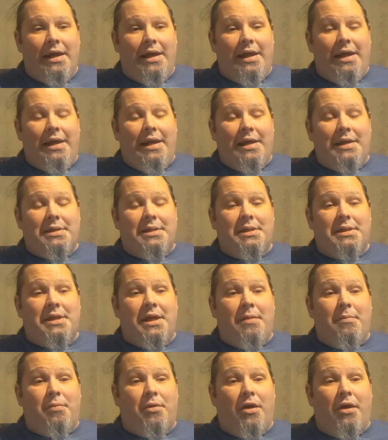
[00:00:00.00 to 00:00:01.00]
It has the
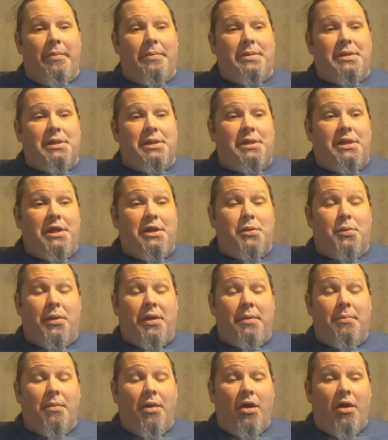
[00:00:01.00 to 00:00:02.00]
same problems as
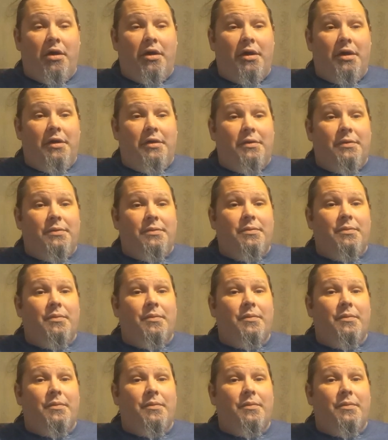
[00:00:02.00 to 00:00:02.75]
D20 Modern,